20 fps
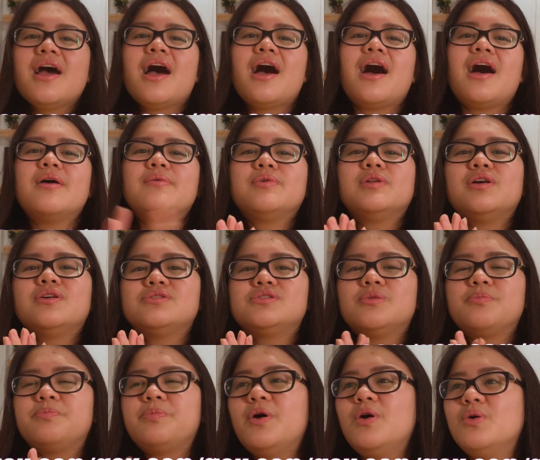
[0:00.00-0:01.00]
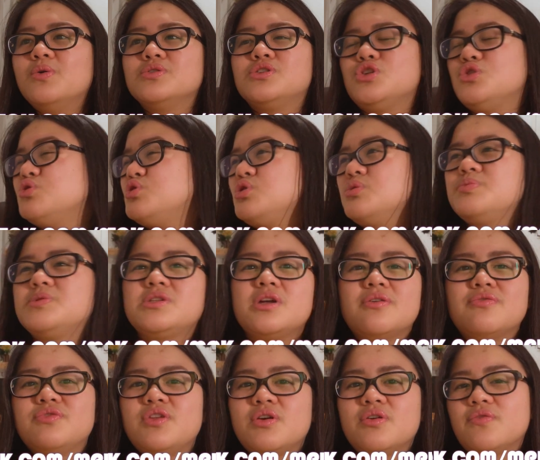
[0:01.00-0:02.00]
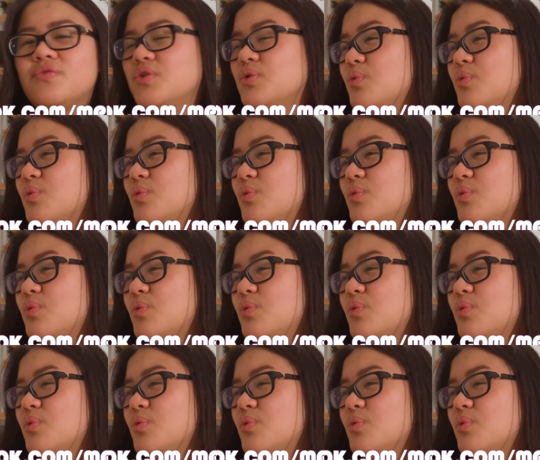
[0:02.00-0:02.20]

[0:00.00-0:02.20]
I will also post YouTube stuff there if you